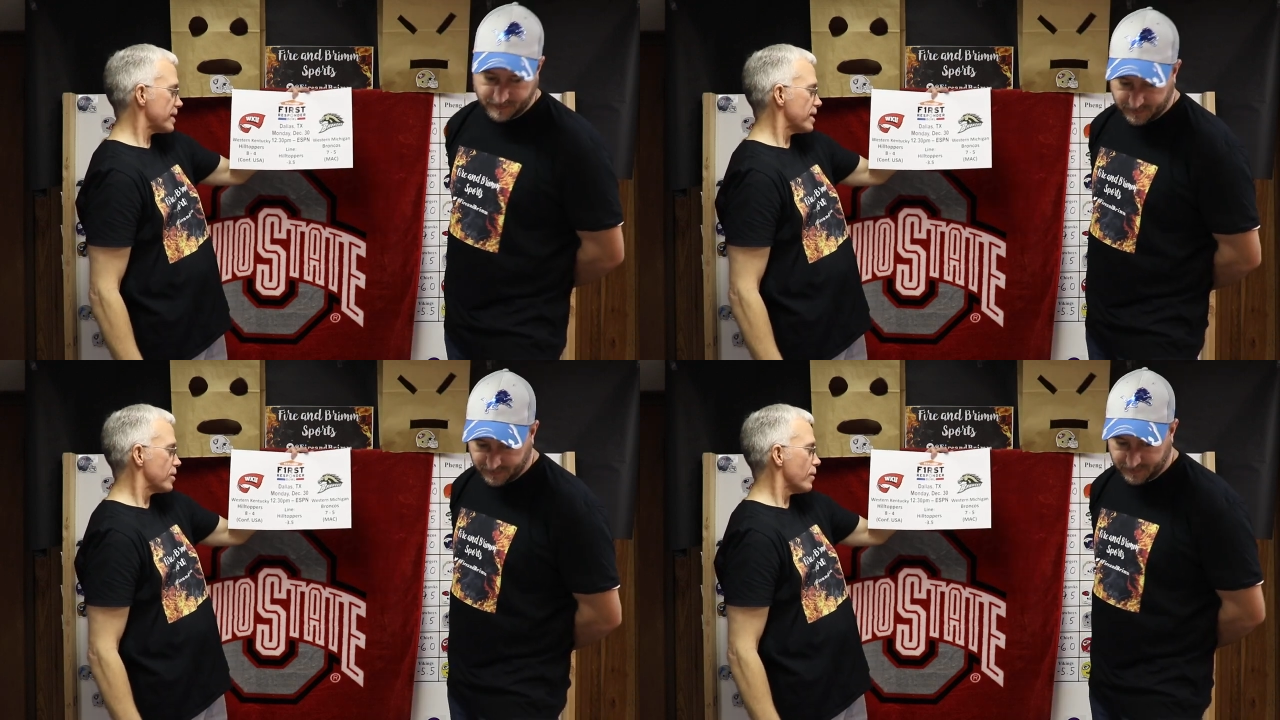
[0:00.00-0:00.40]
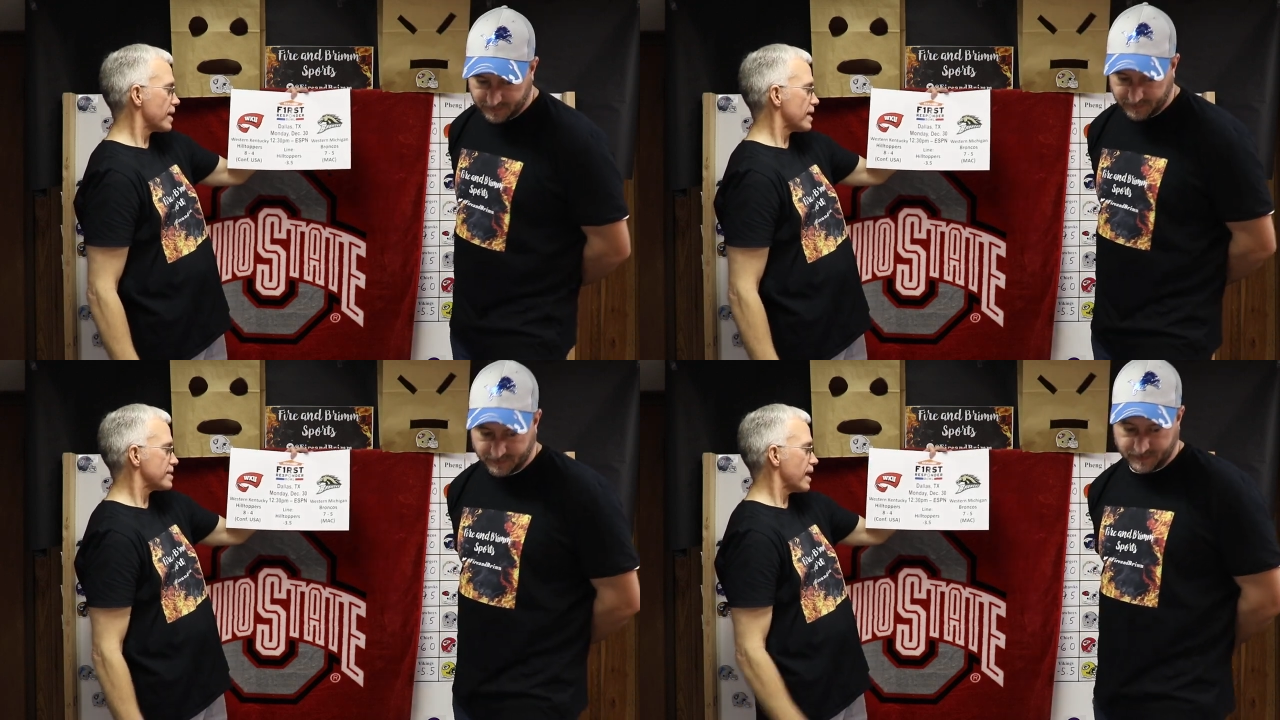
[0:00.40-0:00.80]
Speaker 1: can you go
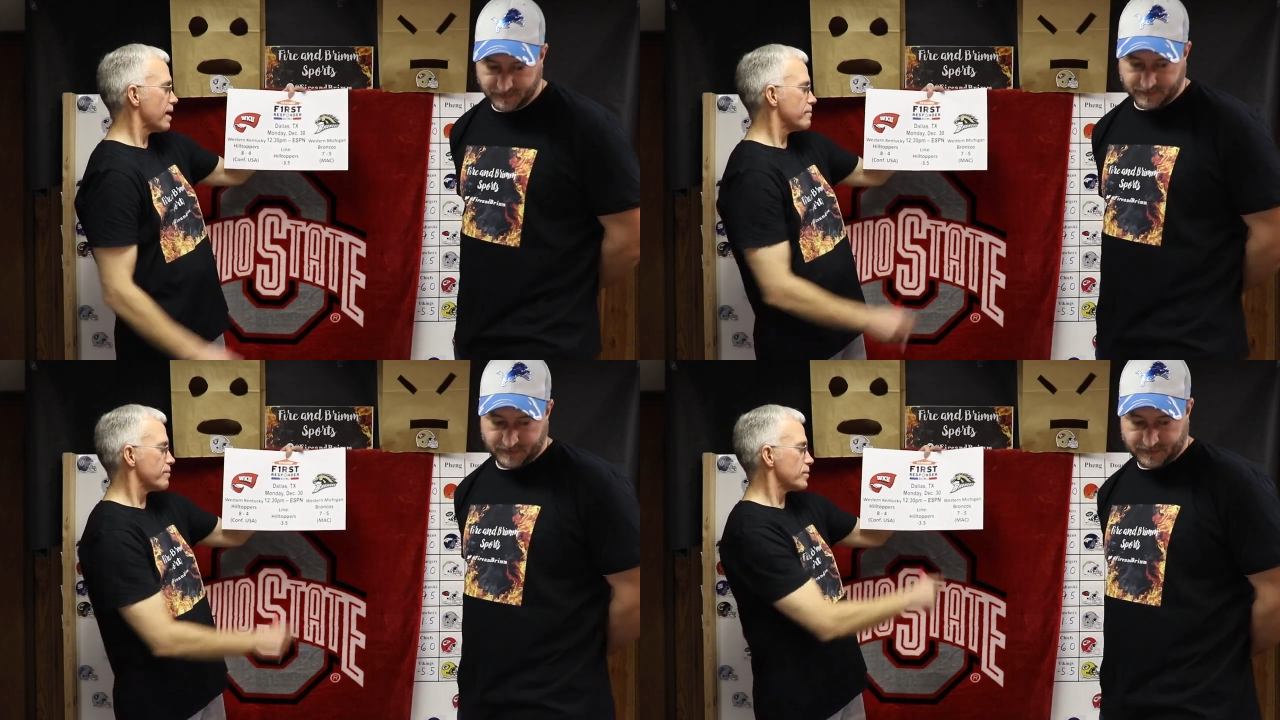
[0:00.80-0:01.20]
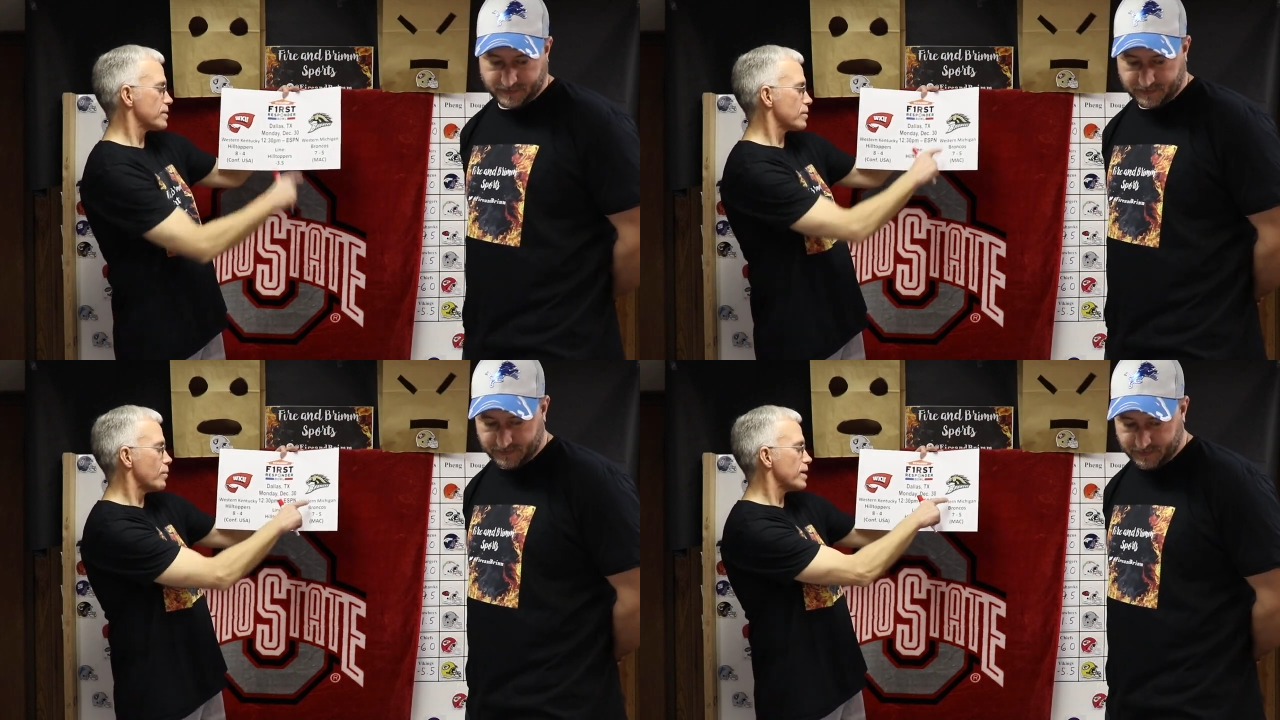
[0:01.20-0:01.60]
against them
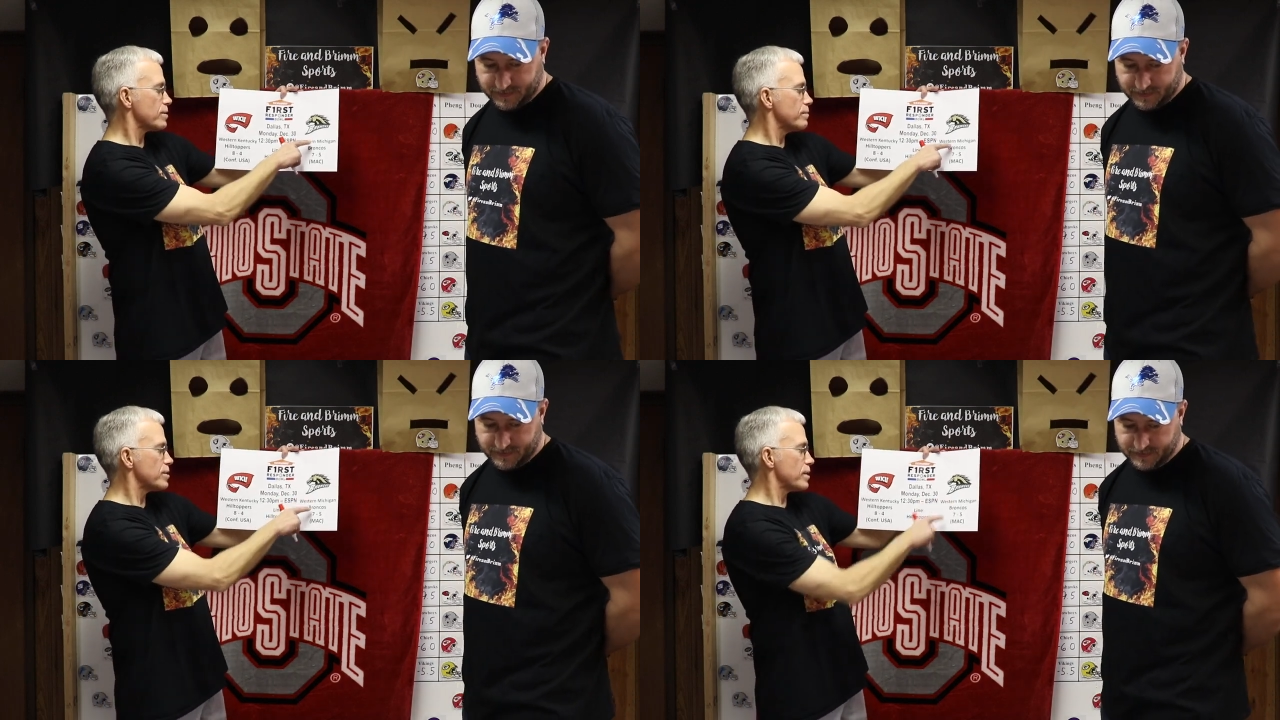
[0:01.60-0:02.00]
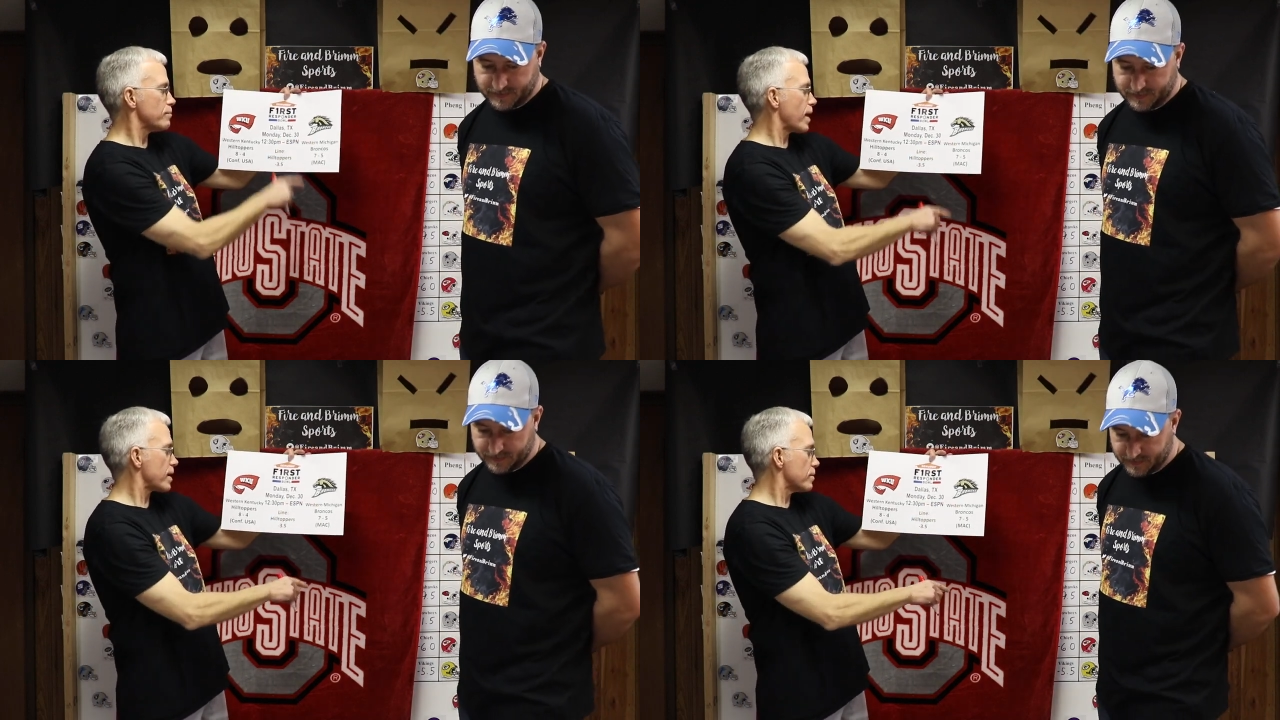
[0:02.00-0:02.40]
versus the Western
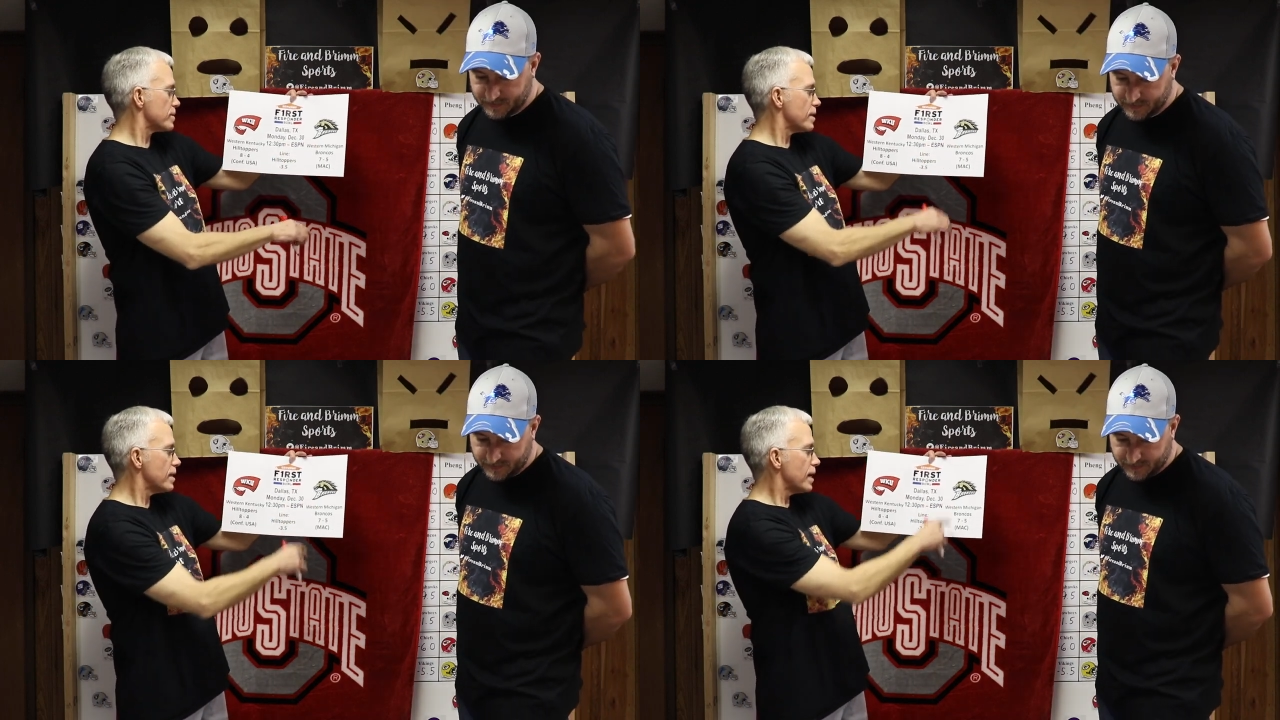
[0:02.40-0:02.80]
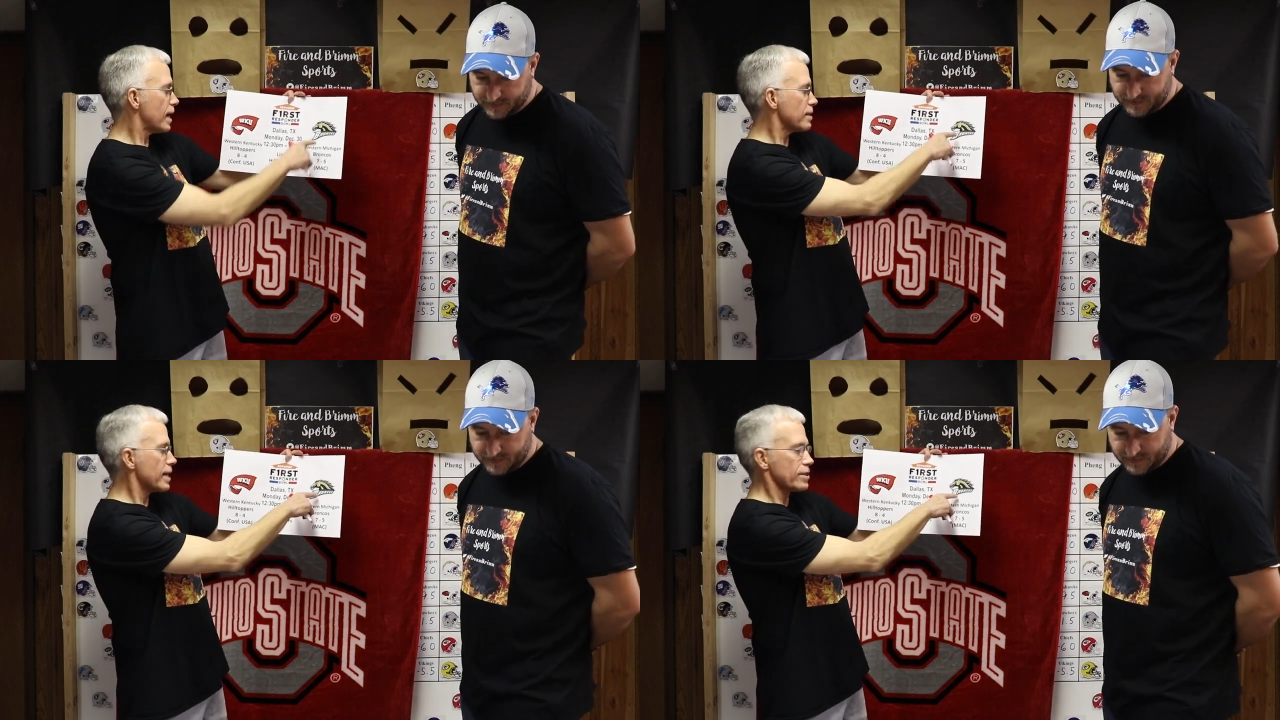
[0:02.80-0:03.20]
Michigan Broncos?
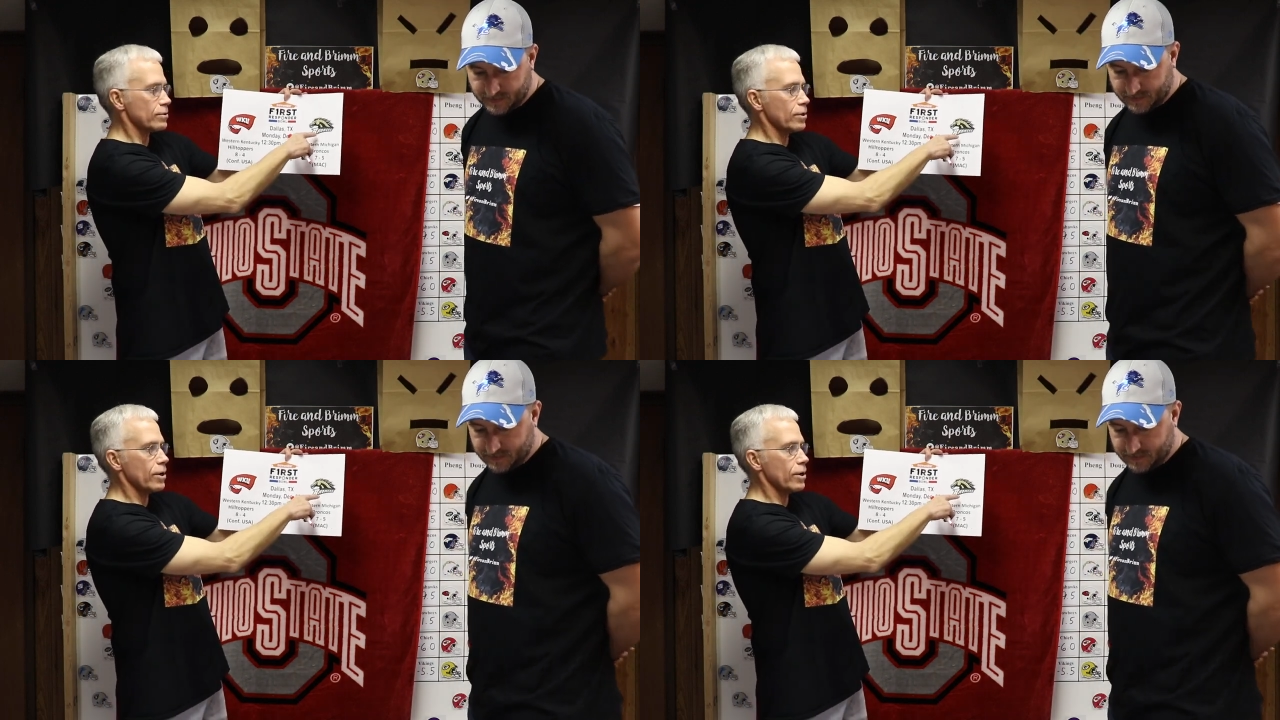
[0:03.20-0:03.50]
Like their